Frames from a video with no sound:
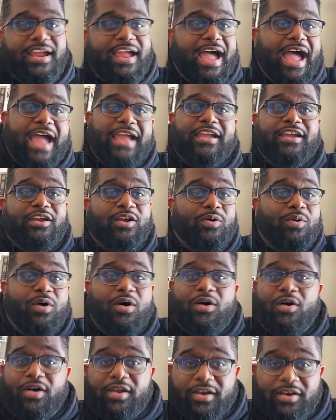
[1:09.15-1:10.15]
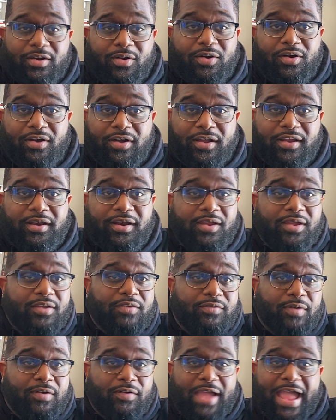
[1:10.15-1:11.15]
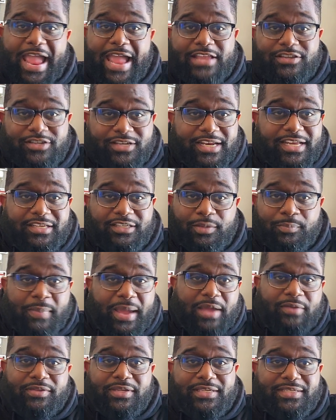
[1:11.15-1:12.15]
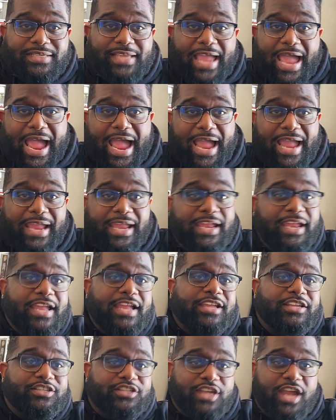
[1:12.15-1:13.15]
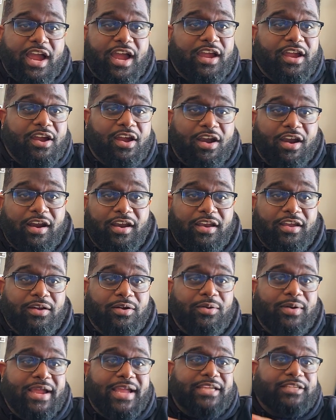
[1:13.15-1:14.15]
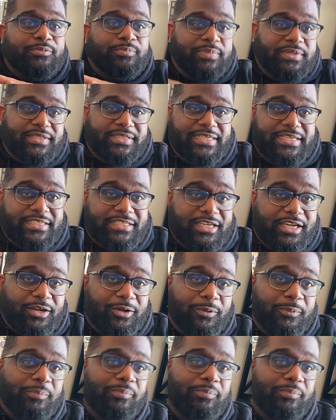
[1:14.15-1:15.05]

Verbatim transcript: I can go on and on of adjectives about this guy, Giancarlo Esposito.